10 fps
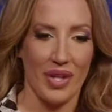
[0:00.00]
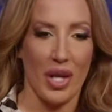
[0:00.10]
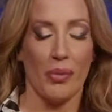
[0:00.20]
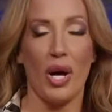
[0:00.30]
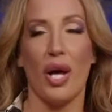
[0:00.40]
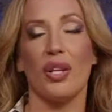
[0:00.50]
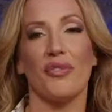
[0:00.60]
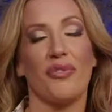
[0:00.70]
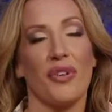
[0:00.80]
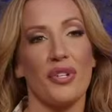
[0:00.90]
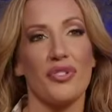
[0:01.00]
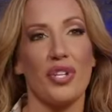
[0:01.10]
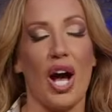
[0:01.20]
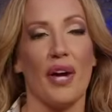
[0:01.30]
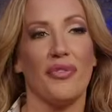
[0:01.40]
Well, first
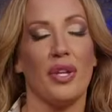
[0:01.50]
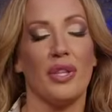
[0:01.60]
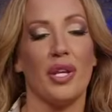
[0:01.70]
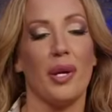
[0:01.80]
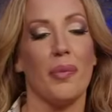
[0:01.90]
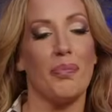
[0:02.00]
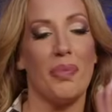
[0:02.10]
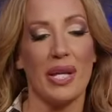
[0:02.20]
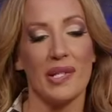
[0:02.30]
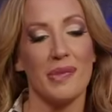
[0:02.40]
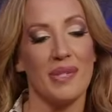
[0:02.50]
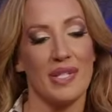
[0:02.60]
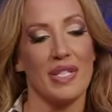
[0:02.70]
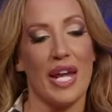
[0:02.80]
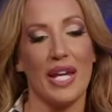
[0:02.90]
off, the biggest
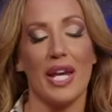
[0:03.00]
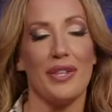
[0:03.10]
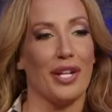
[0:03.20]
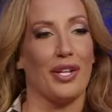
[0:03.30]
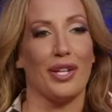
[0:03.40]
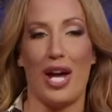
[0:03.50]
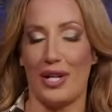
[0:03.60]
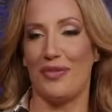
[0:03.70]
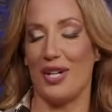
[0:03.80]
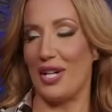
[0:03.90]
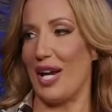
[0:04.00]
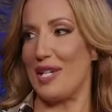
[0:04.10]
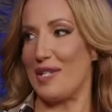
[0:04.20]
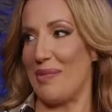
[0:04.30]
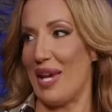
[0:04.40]
mistake that a lot of young
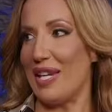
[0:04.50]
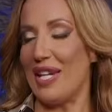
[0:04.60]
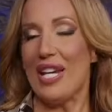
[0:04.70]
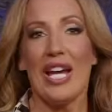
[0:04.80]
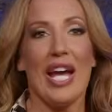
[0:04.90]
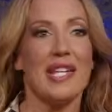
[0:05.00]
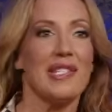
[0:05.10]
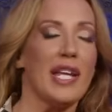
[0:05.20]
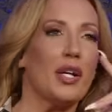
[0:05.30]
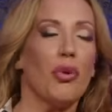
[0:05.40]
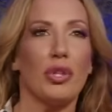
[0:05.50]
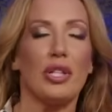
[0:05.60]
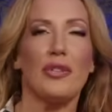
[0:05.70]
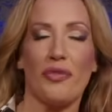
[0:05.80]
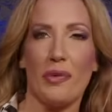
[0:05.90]
guys make is they go
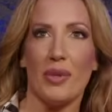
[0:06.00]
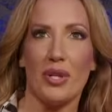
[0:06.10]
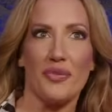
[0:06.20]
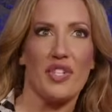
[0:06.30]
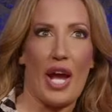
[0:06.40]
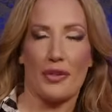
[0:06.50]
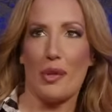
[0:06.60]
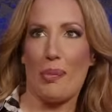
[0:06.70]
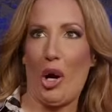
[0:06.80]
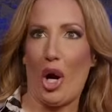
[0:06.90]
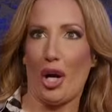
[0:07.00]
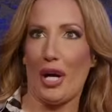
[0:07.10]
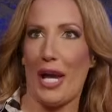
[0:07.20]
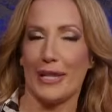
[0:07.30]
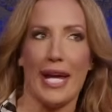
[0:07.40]
looking for MILFs at the bar
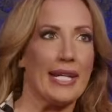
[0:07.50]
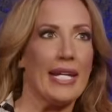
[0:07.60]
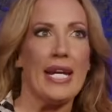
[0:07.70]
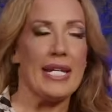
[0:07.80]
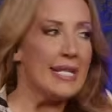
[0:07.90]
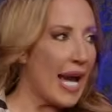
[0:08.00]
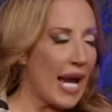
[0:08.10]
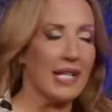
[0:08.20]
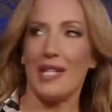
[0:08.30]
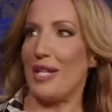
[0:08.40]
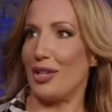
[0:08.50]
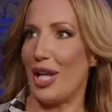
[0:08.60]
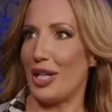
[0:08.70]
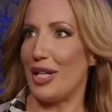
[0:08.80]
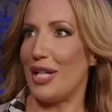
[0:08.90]
at like 9, 10
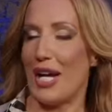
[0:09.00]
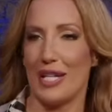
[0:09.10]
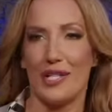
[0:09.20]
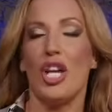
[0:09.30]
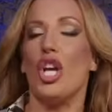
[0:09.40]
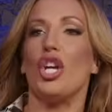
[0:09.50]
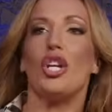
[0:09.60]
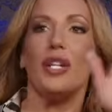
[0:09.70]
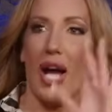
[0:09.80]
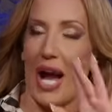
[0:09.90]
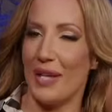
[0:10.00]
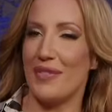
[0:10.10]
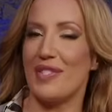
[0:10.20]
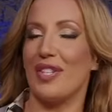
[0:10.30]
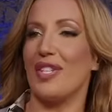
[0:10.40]
o'clock at night. I have
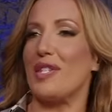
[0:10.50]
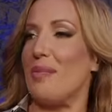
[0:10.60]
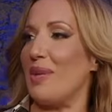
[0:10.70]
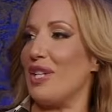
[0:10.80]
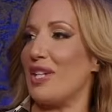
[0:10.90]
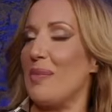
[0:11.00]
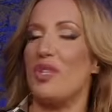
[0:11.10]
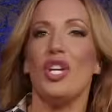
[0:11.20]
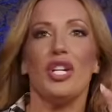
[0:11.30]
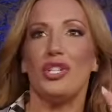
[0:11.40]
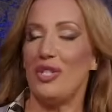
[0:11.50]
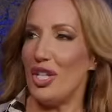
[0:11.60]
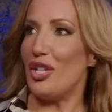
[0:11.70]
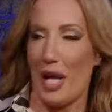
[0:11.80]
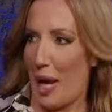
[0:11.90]
said this a million times. You need
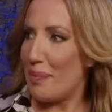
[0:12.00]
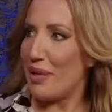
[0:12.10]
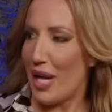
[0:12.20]
to go to happy hour.